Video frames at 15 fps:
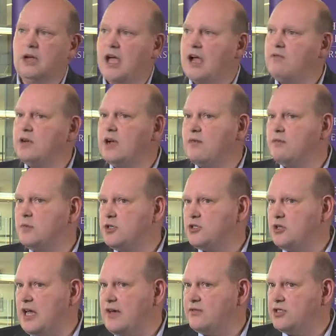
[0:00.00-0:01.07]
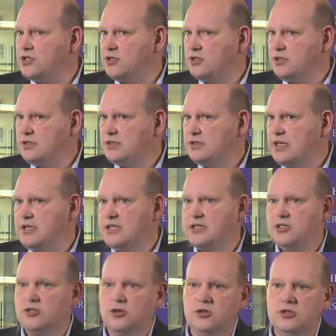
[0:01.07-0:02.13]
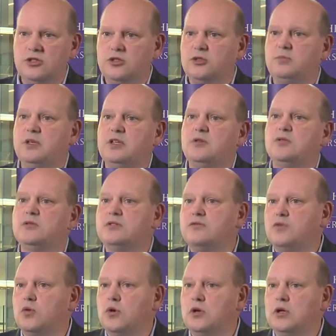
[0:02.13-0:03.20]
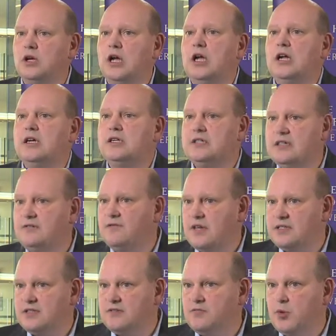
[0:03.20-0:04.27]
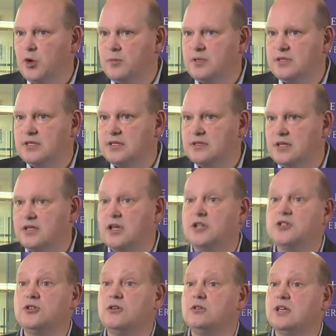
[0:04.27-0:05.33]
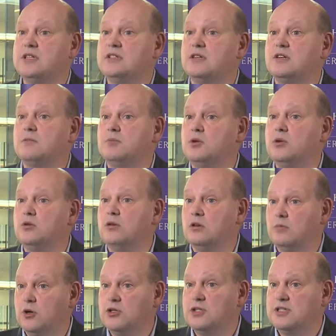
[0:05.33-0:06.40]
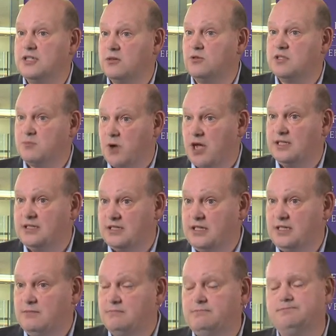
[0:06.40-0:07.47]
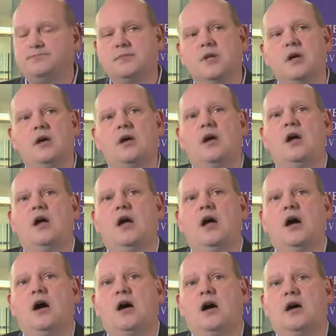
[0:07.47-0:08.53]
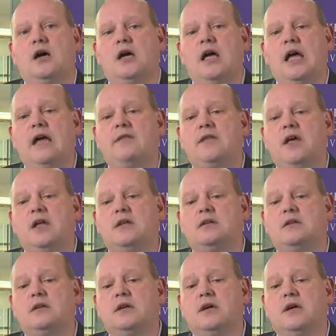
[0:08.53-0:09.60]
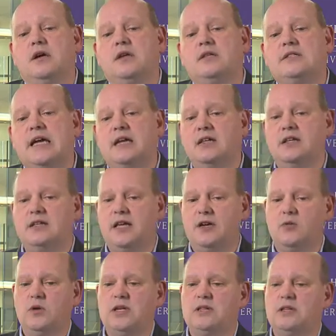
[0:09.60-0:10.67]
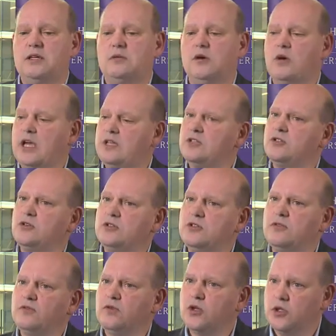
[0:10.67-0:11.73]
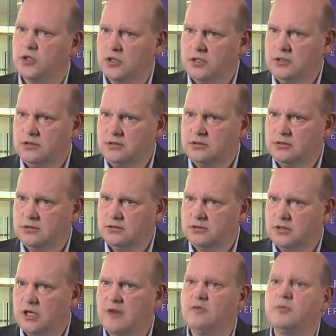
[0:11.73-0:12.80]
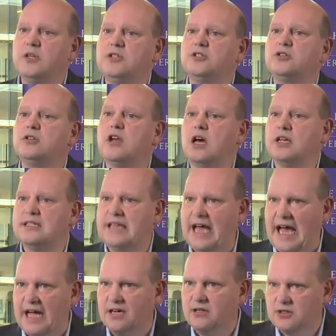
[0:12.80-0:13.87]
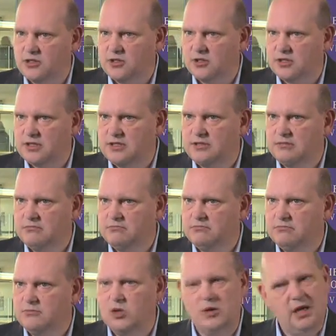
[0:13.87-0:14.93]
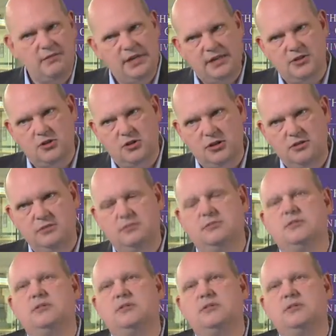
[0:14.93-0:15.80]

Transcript: every government should have a CERT, and these CERTs should be used for defensive purposes. A CERT is a computer emergency response team. And then secondly, they agreed that, okay, CERTs are for good. Governments should not attack CERTs. Okay, that's good.